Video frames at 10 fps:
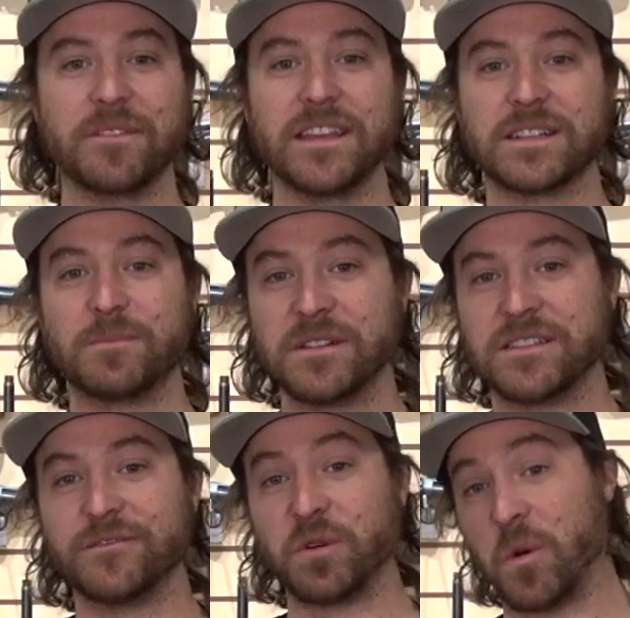of the
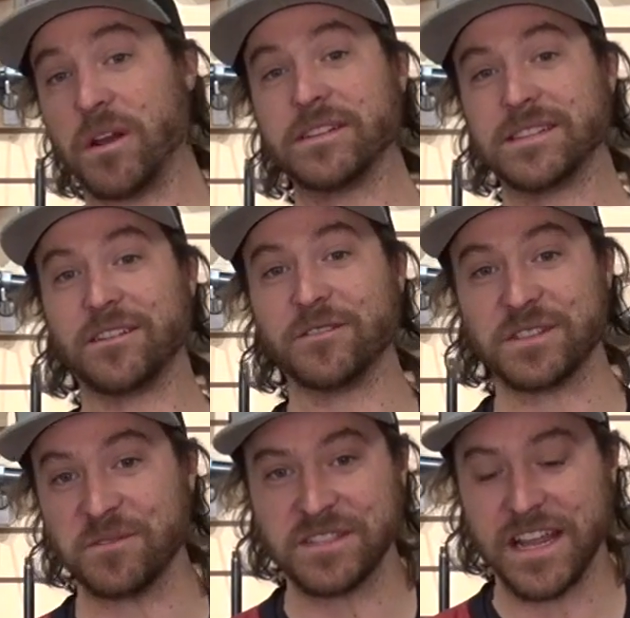expensive toys that are
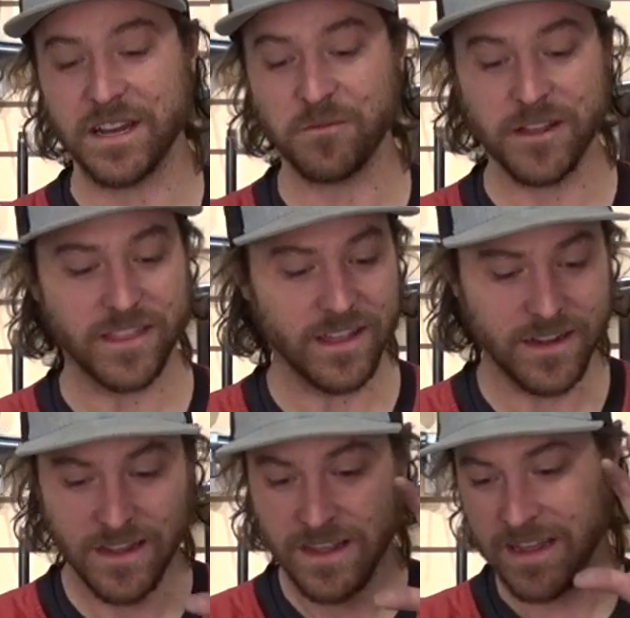associated with
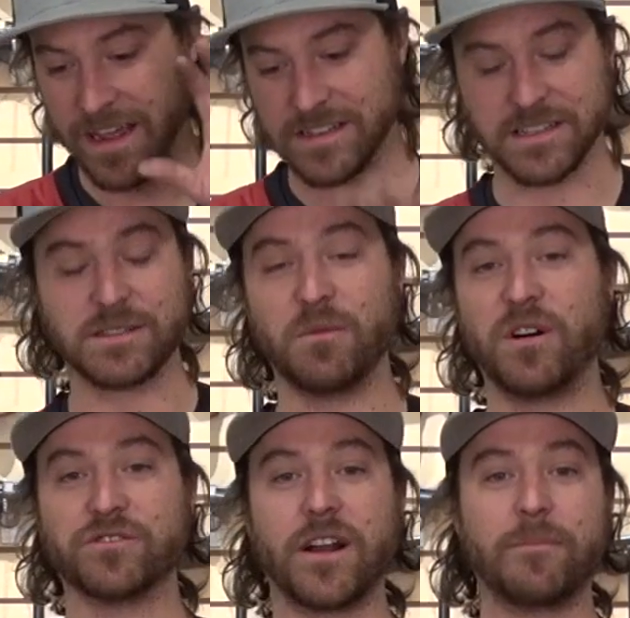it, it's a
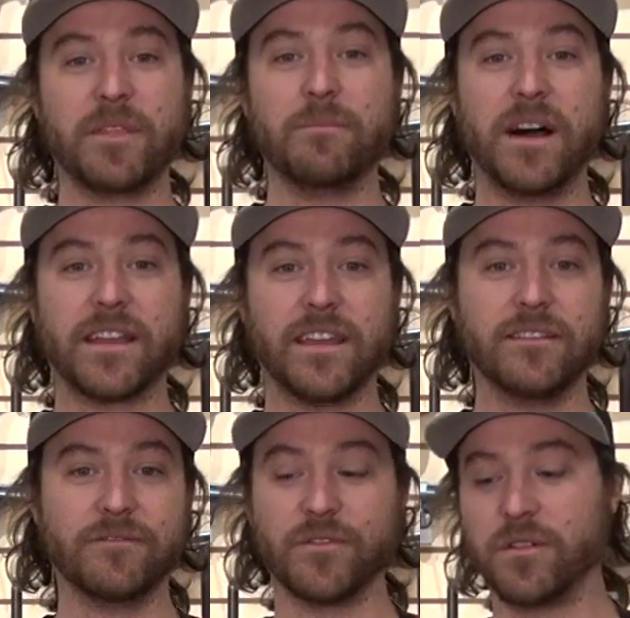small drop in the
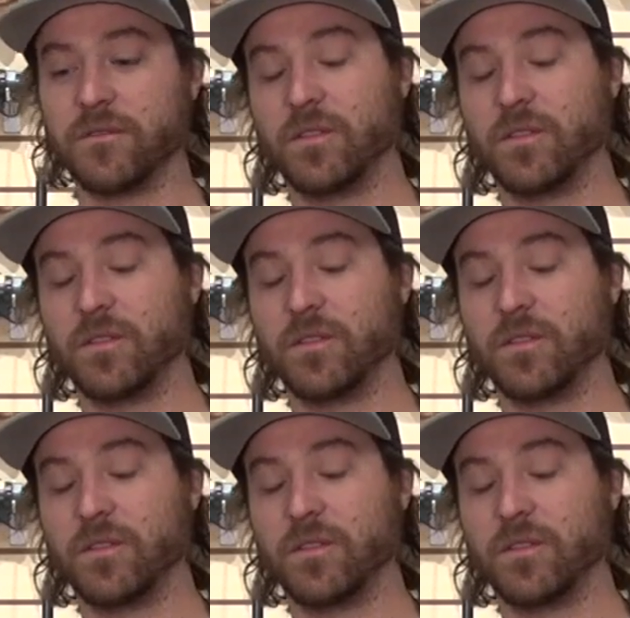bucket for